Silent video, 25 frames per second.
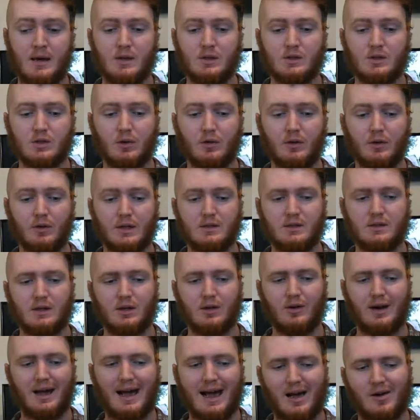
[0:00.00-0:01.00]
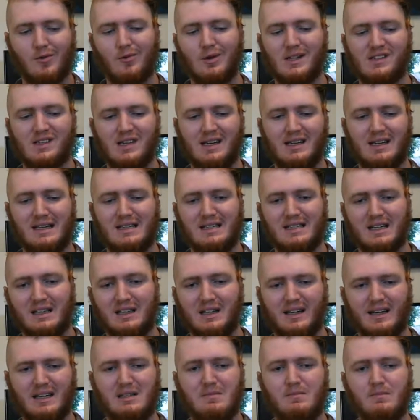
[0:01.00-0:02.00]
So they're considered at risk and in
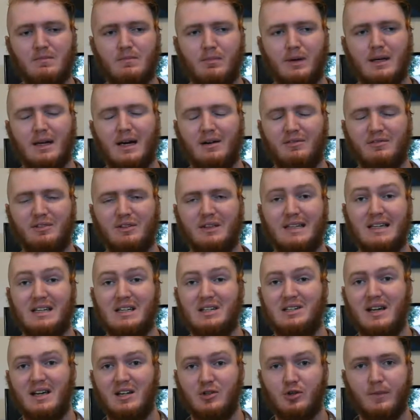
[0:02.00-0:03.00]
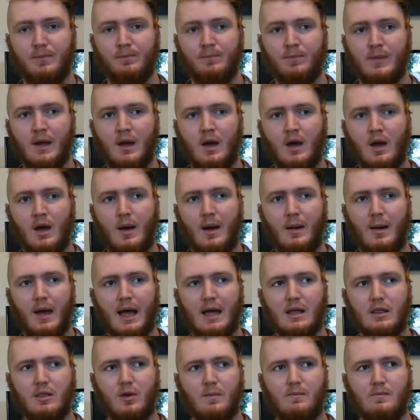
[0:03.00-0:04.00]
decline, but not fully endangered.
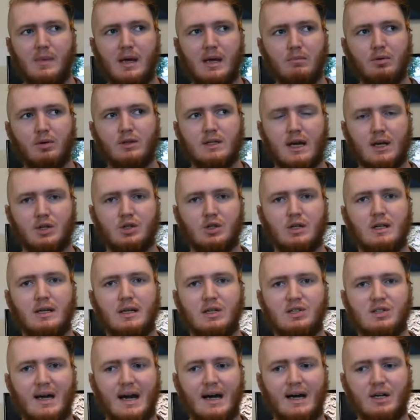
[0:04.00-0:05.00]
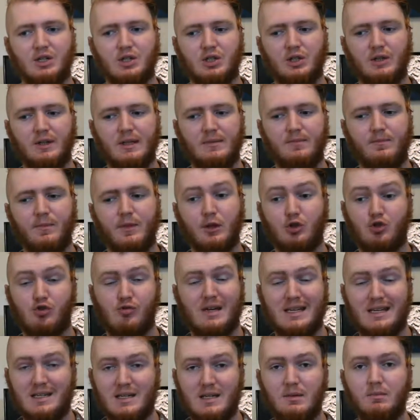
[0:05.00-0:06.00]
And their main protection is actually the
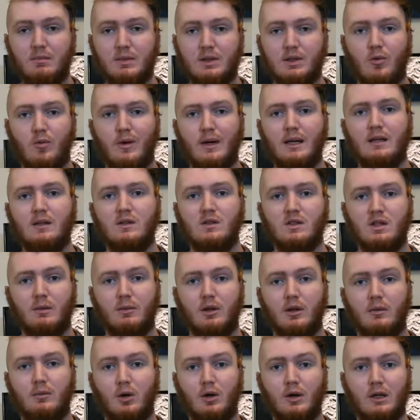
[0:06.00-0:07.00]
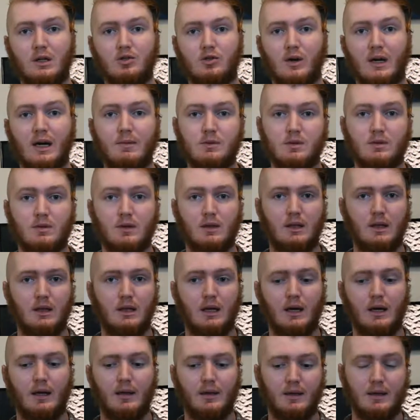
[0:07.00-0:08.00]
treaty between some of the Māori tribes,
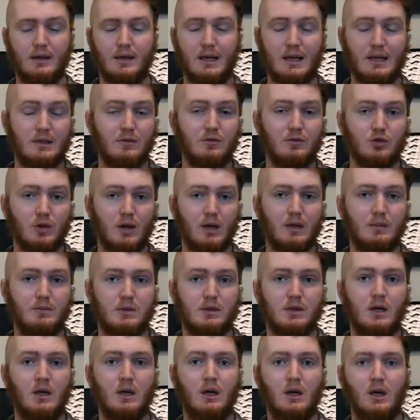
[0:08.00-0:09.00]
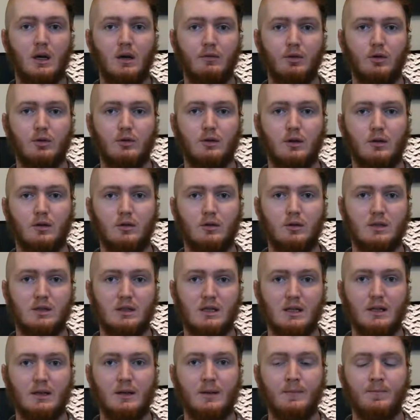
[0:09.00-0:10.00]
the native tribes of Aotearoa, New
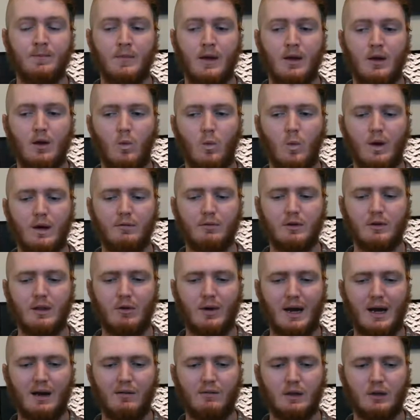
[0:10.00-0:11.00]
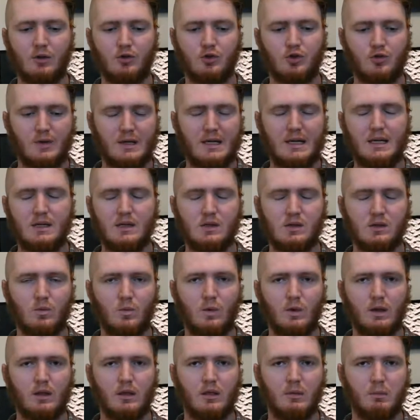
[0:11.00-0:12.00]
Zealand. Whenever they were having their treaties
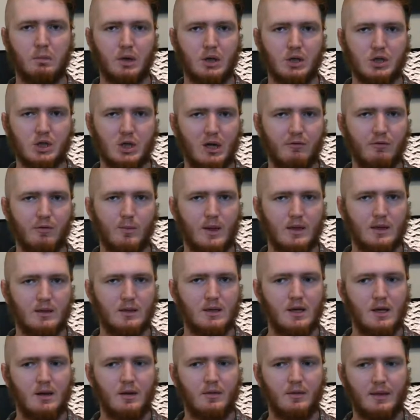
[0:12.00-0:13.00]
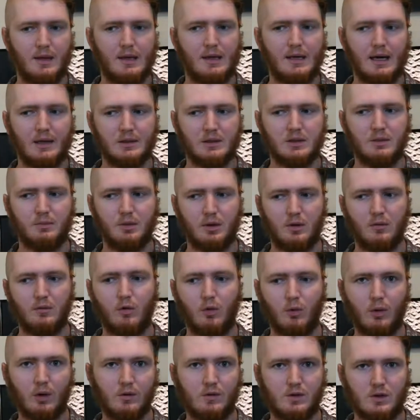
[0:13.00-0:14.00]
with the British government, they got to put
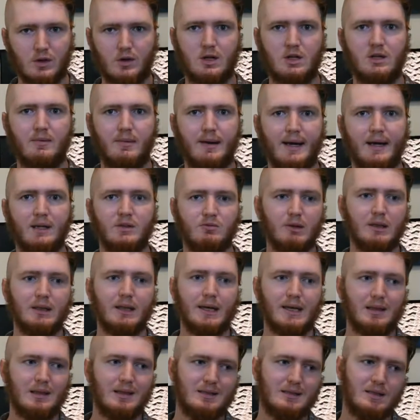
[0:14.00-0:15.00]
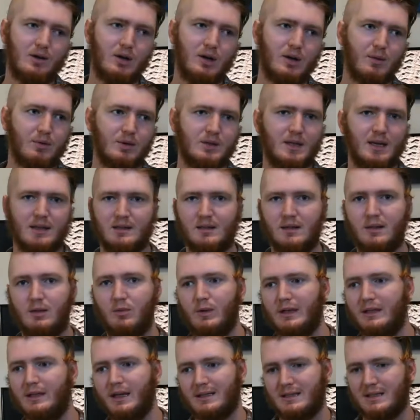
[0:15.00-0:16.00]
forward certain demands. We'd like this area protected,
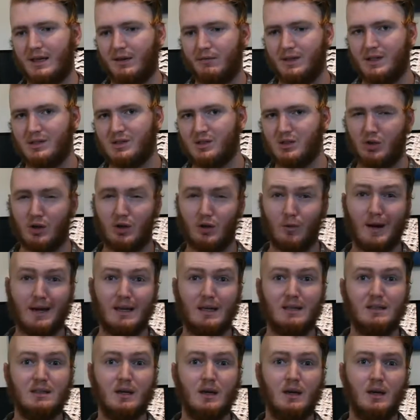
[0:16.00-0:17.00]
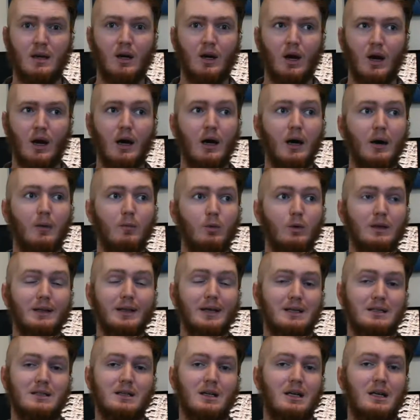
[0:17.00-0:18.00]
we'd like to have this certain right, we'd
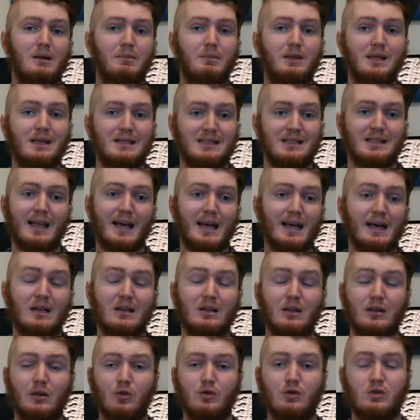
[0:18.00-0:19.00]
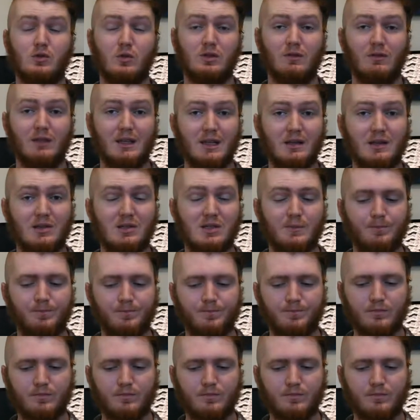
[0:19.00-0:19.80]
like to keep this land, those sorts of things.